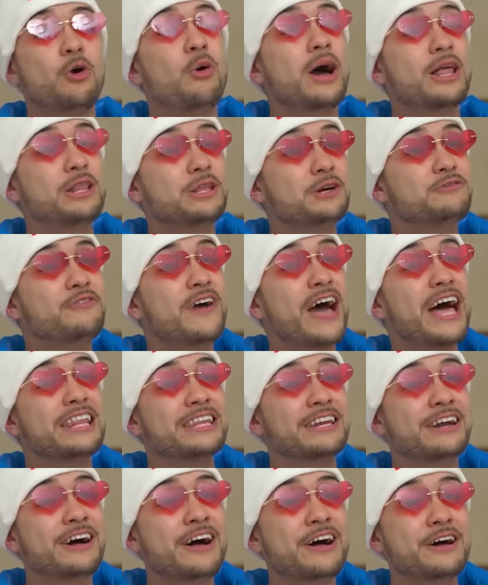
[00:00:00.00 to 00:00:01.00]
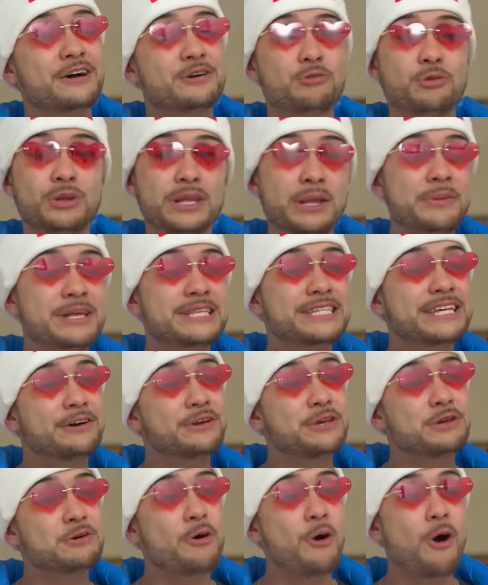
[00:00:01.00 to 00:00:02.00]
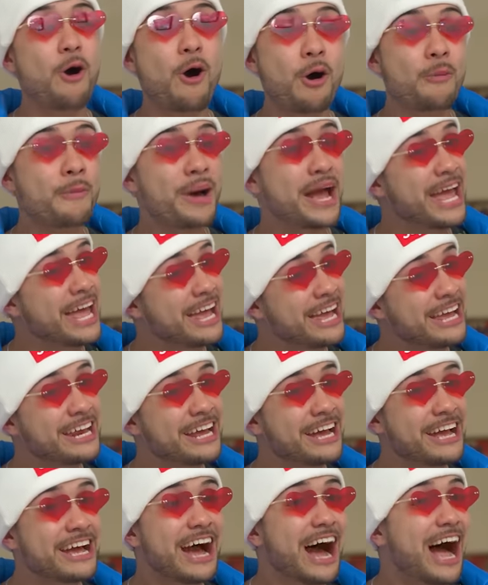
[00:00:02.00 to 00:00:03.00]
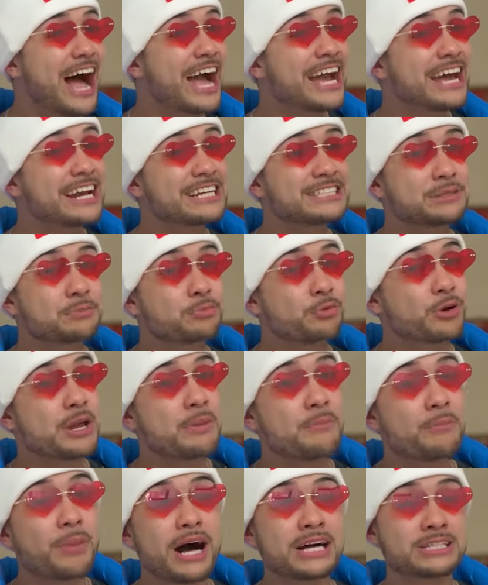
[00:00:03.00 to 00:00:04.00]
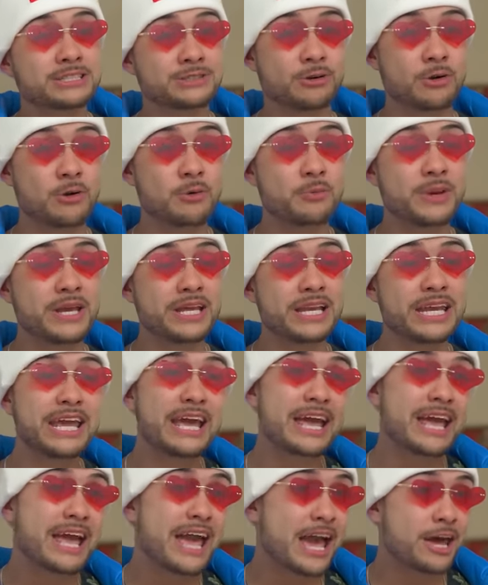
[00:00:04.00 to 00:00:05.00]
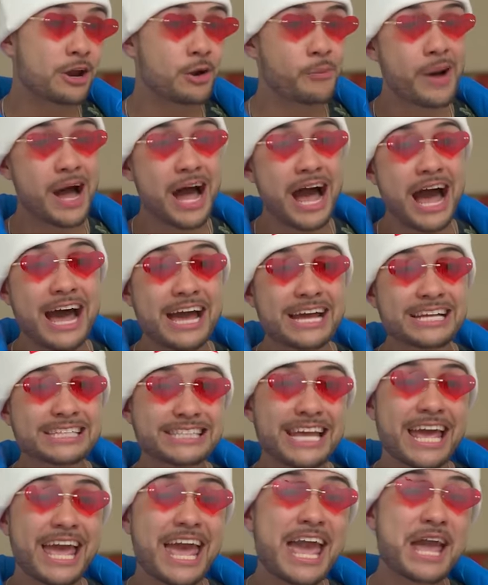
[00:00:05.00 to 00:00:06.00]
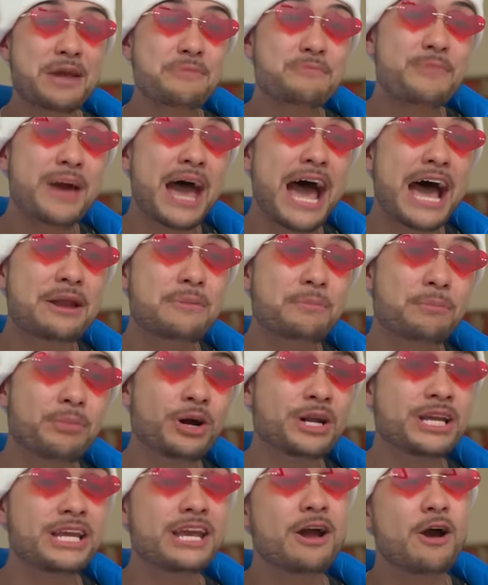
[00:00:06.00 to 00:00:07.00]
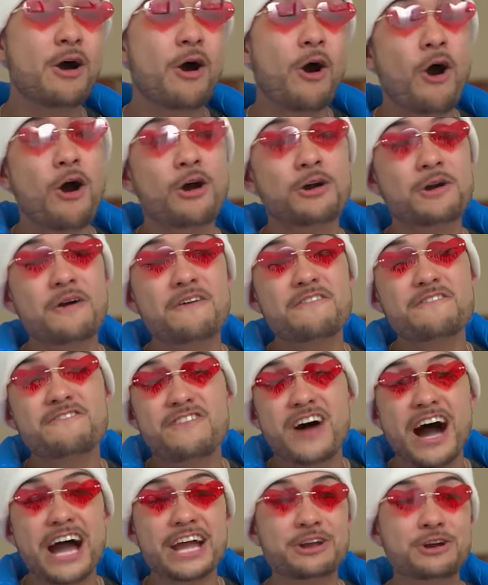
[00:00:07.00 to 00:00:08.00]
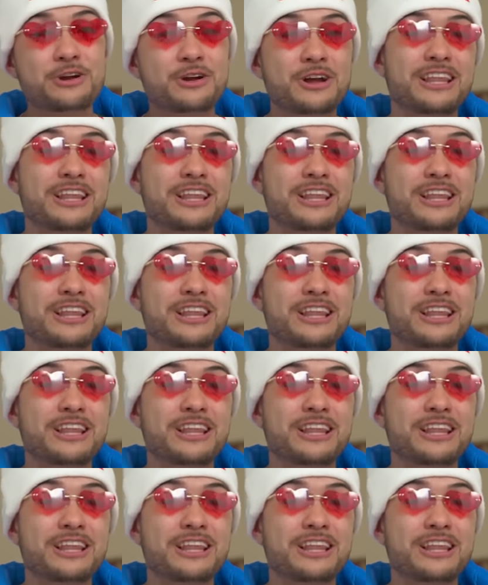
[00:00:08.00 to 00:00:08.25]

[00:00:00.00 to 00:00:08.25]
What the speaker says: Oh, I look valid, huh? Well, let me tell you, on my head, I got a Supreme box logo beanie, and on my eyes, a Bad Bunny heart fire